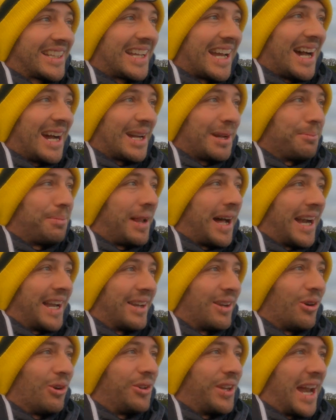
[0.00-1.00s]
can't complain
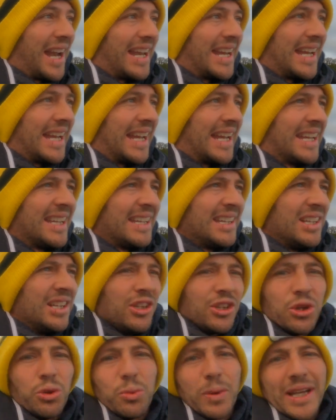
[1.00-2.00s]
at all down here.
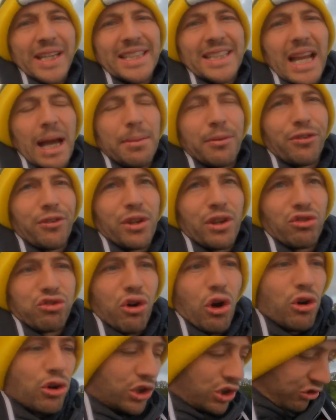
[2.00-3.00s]
The wind's coming from the
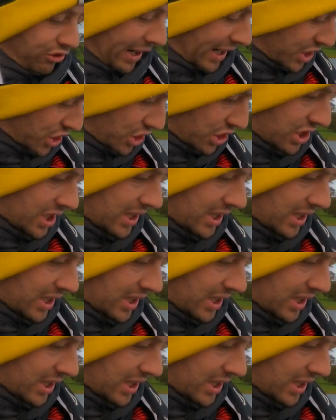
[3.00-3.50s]
wrong direction